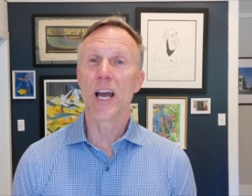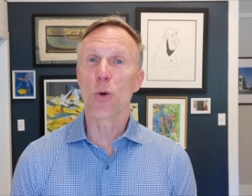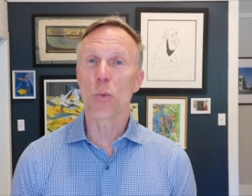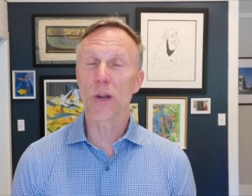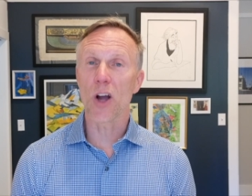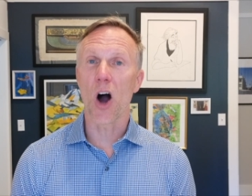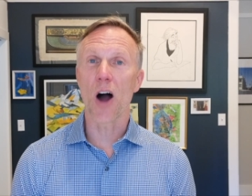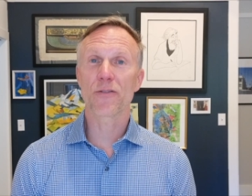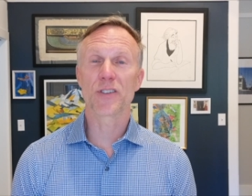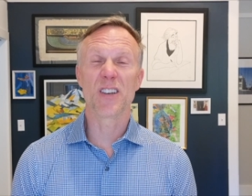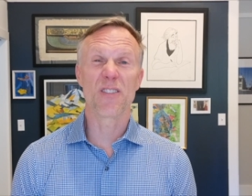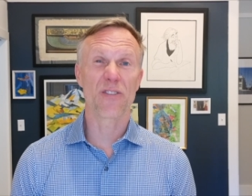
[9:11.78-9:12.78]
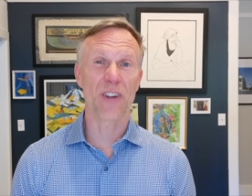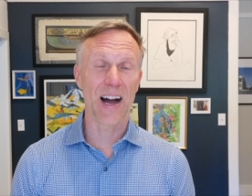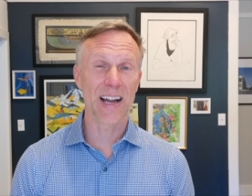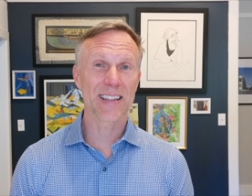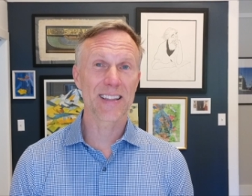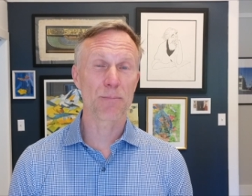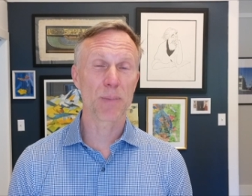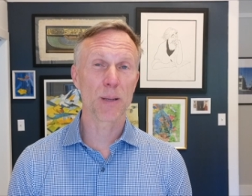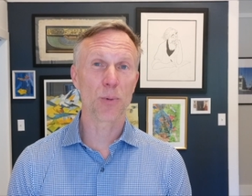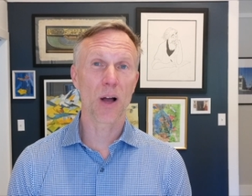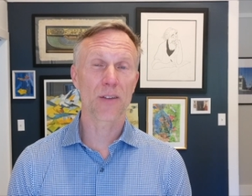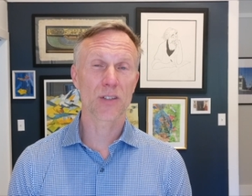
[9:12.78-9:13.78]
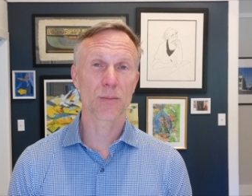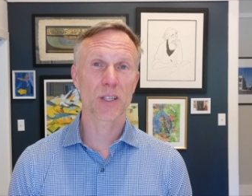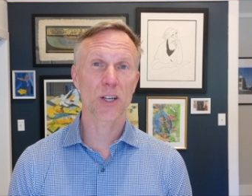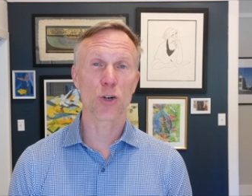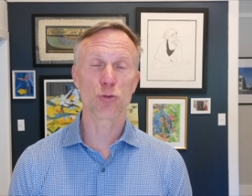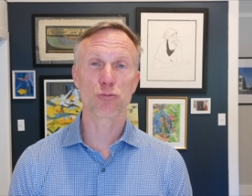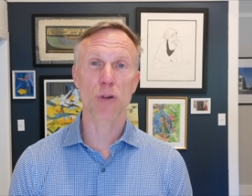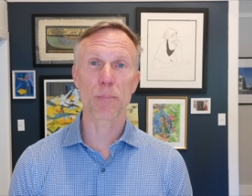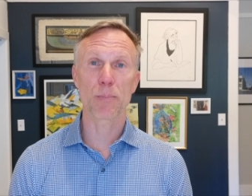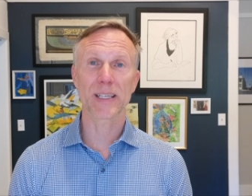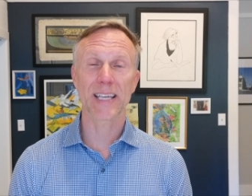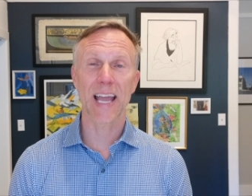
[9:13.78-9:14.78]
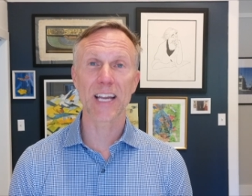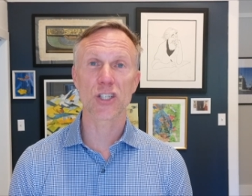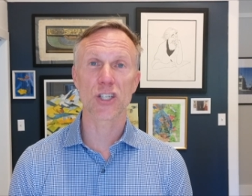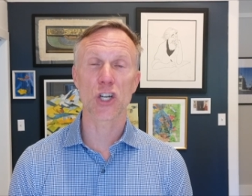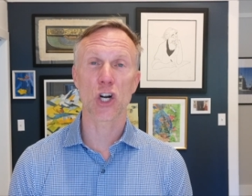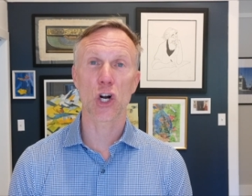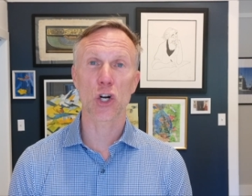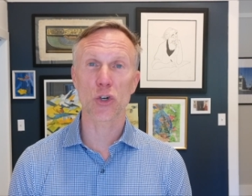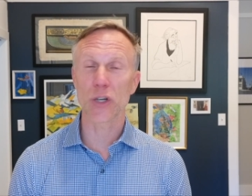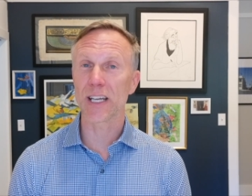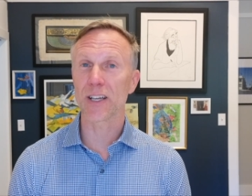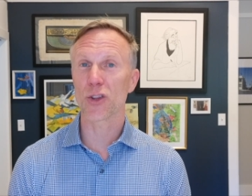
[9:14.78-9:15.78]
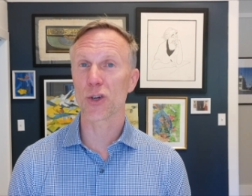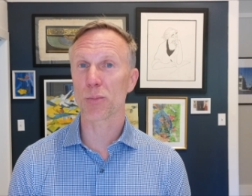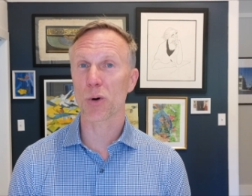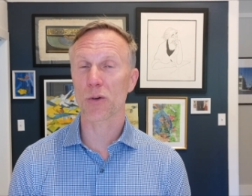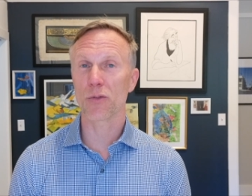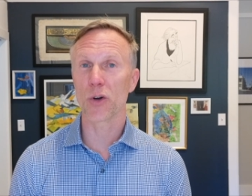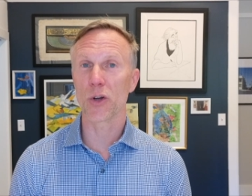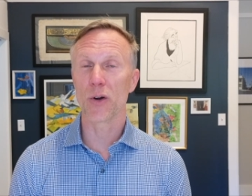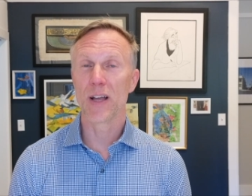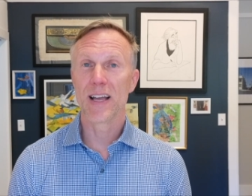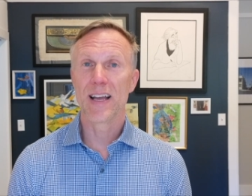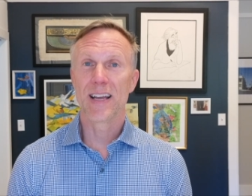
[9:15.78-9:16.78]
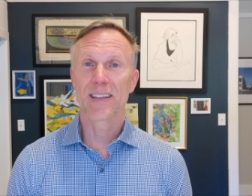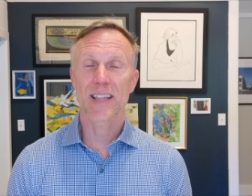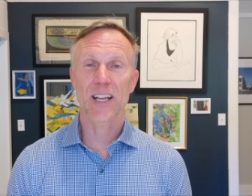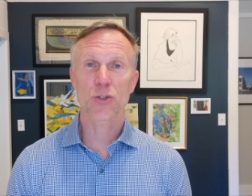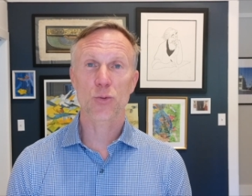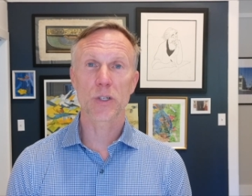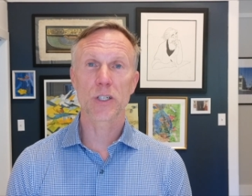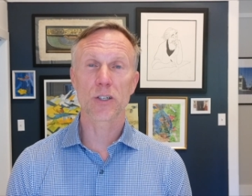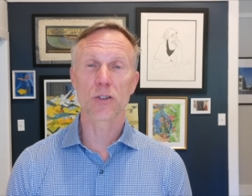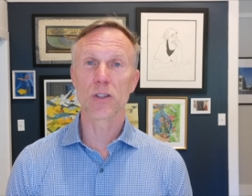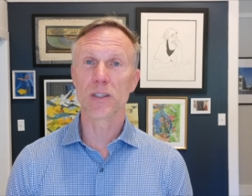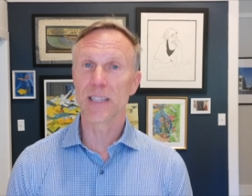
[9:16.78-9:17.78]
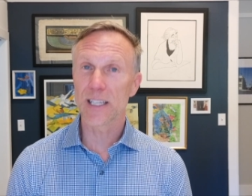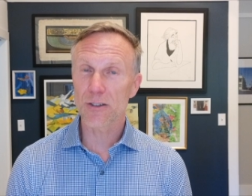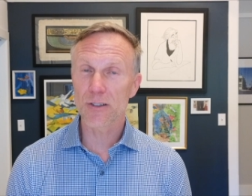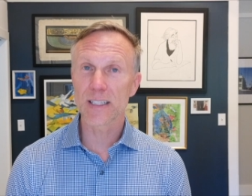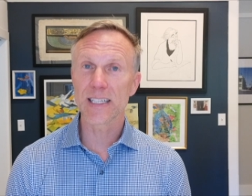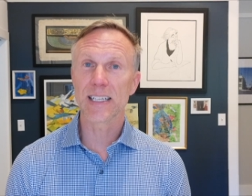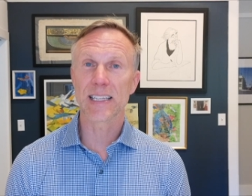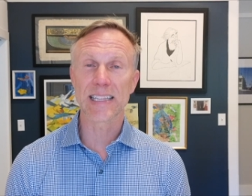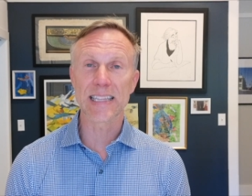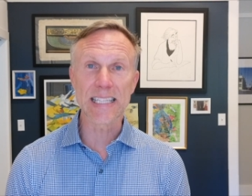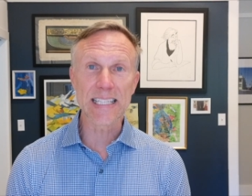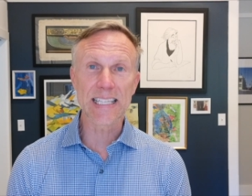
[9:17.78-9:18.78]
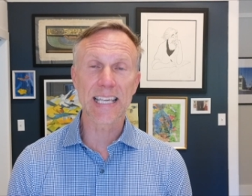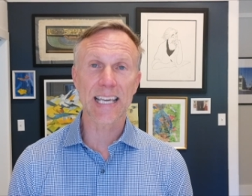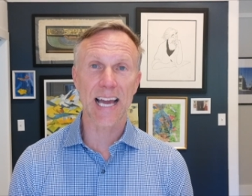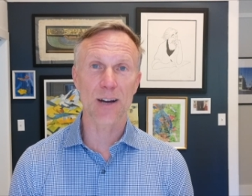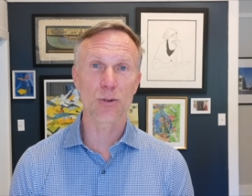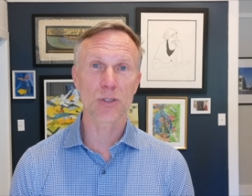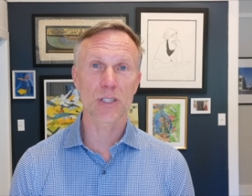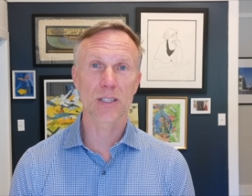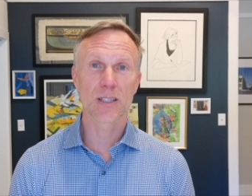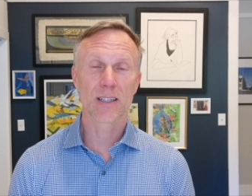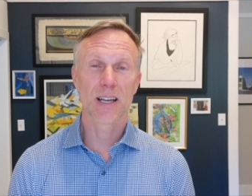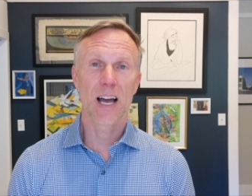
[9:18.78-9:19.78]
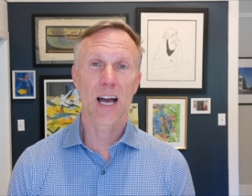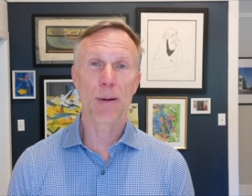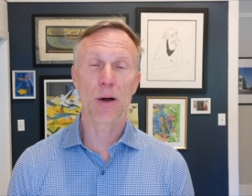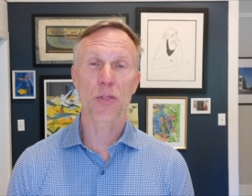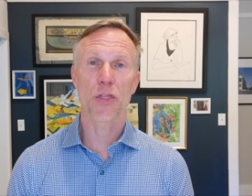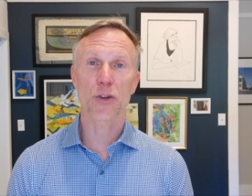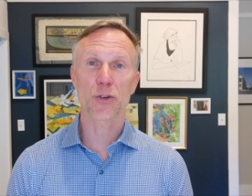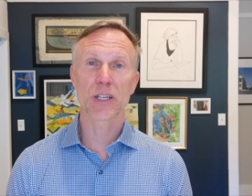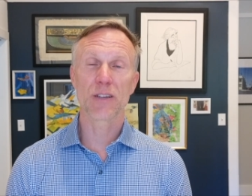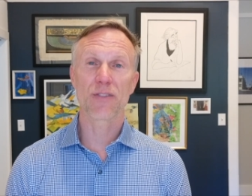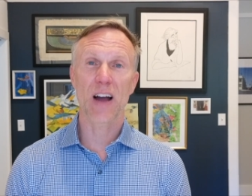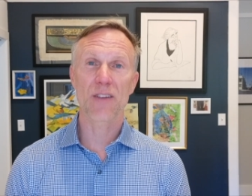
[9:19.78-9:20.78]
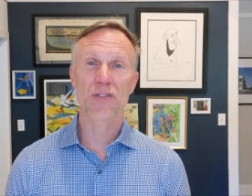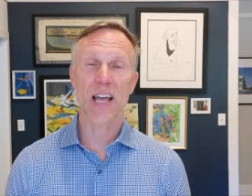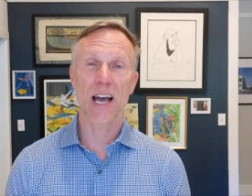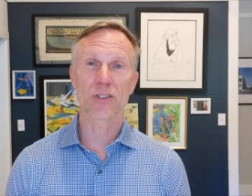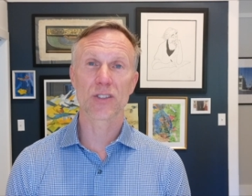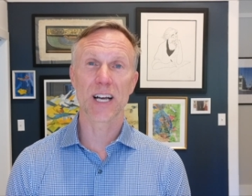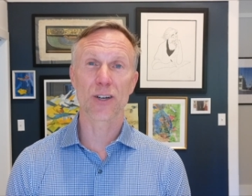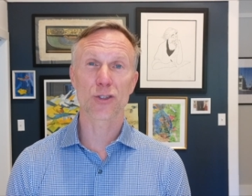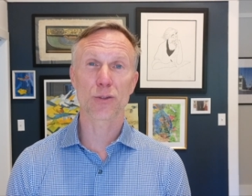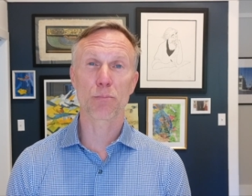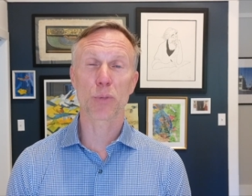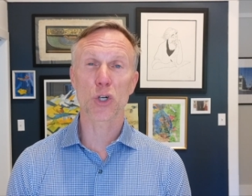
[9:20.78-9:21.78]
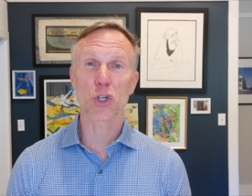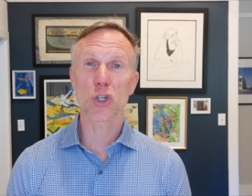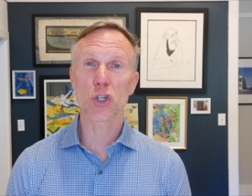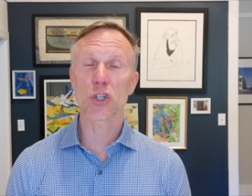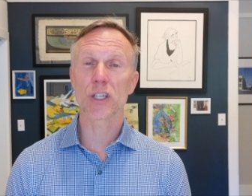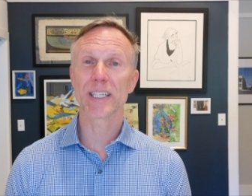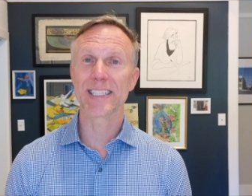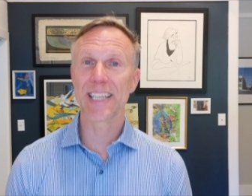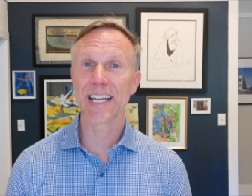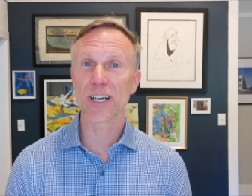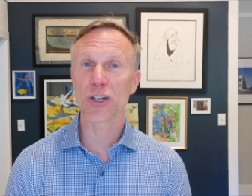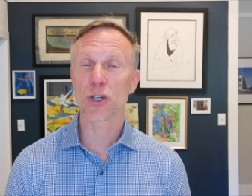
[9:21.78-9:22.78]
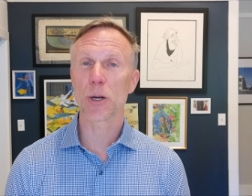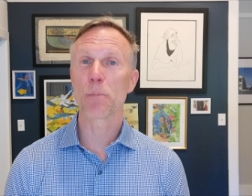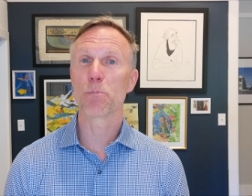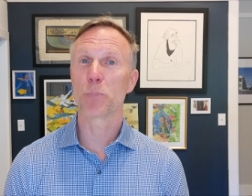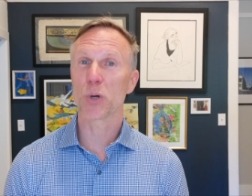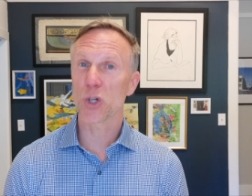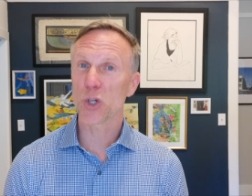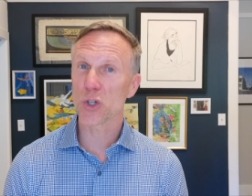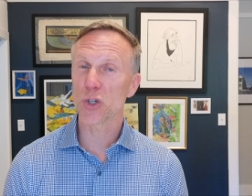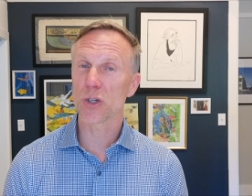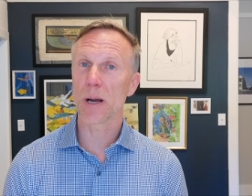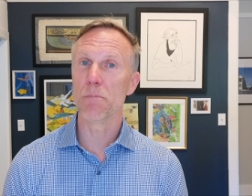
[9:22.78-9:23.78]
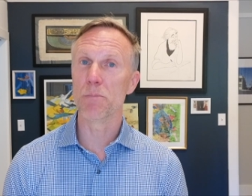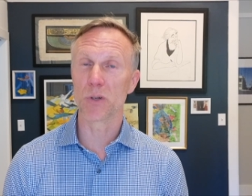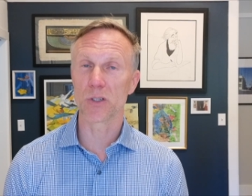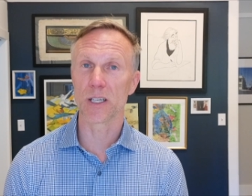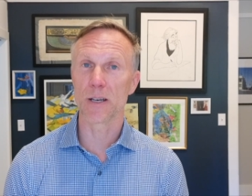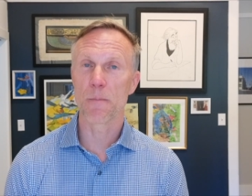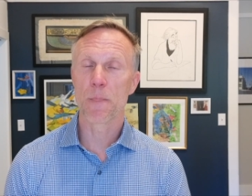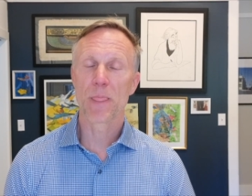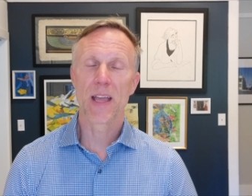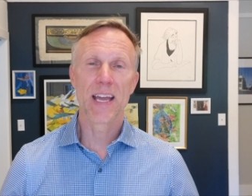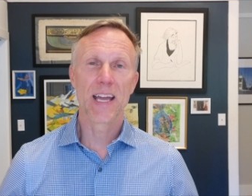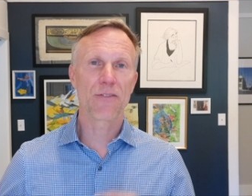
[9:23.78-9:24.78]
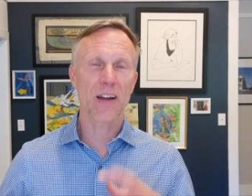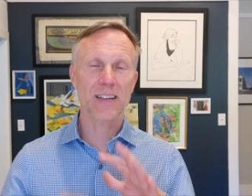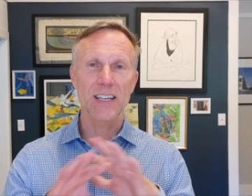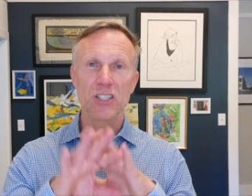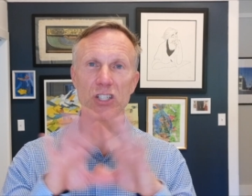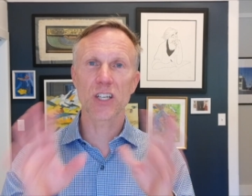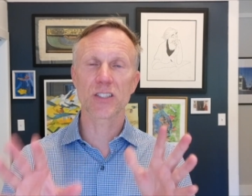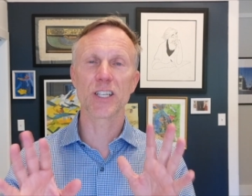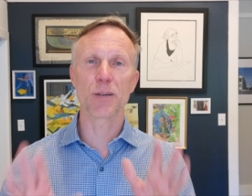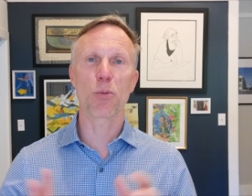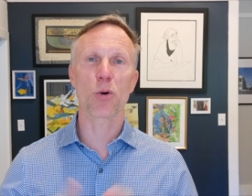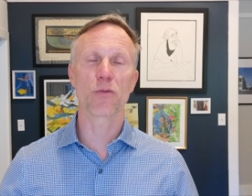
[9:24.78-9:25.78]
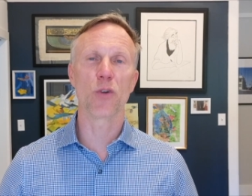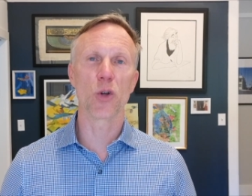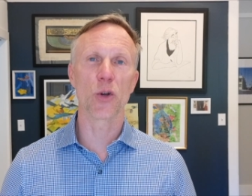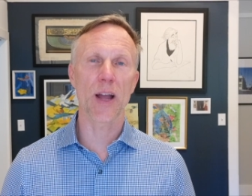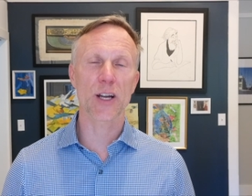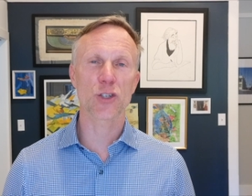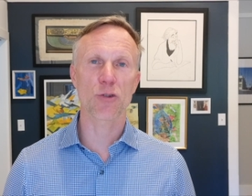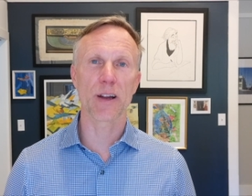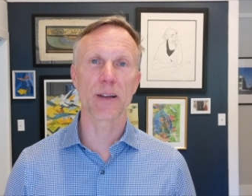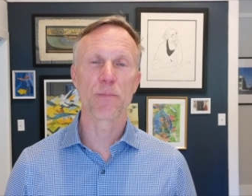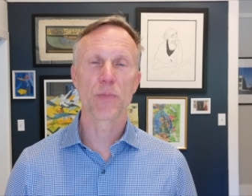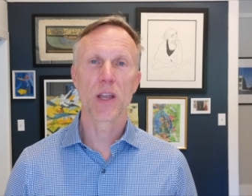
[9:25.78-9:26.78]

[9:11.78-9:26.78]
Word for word: we often find that people have something called replication, hurting their portfolio. That's where you're literally leaking out about $35,000 per year per million. In fact, I just did a portfolio x-ray